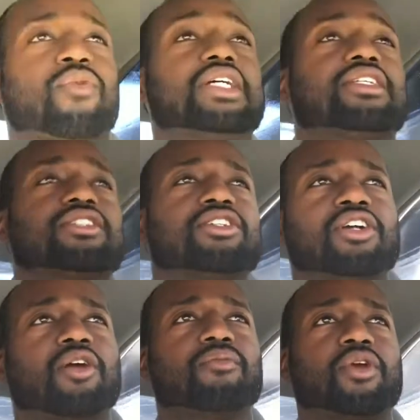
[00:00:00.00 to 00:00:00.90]
reason to
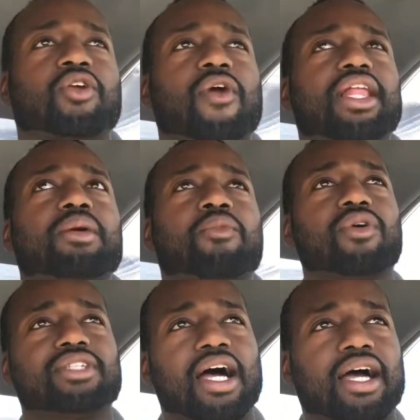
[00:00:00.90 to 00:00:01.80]
start creating
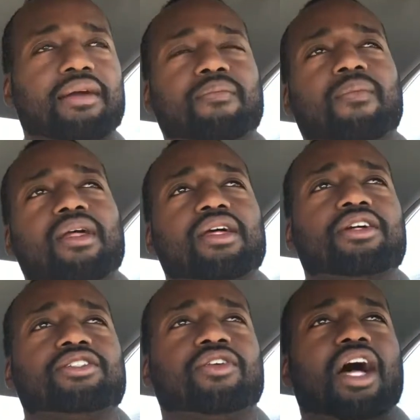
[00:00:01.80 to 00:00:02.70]
more
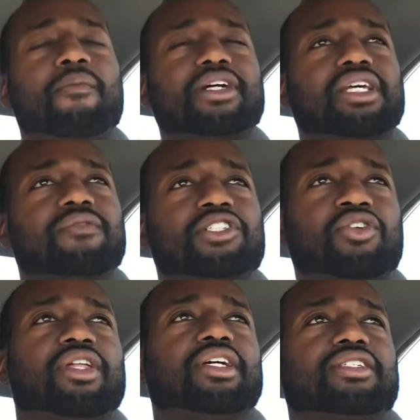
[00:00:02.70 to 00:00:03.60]
time to allow myself to
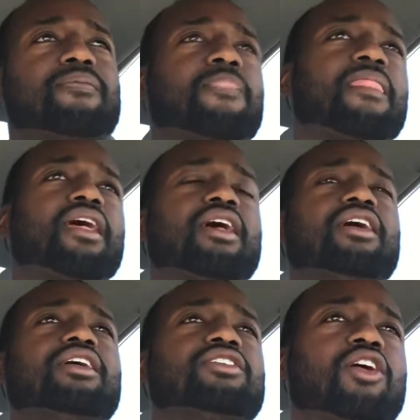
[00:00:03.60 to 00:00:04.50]
do this.
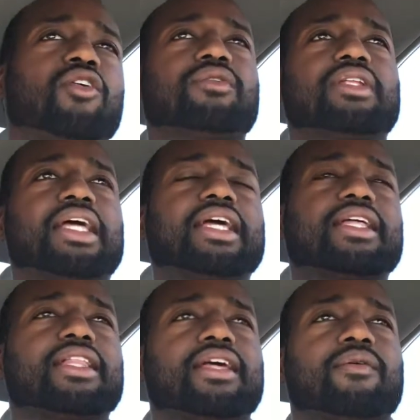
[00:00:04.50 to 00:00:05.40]
So
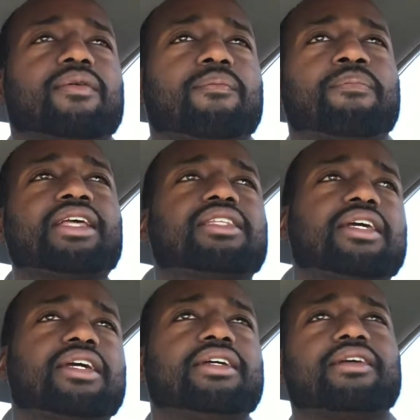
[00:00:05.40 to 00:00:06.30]

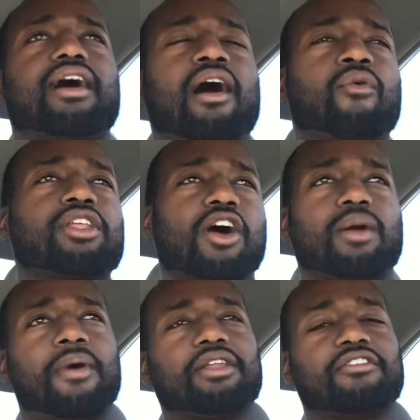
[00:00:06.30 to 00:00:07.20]
basically, I want to
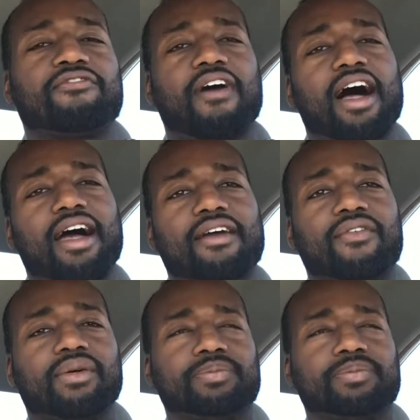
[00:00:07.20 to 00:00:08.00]
talk about the five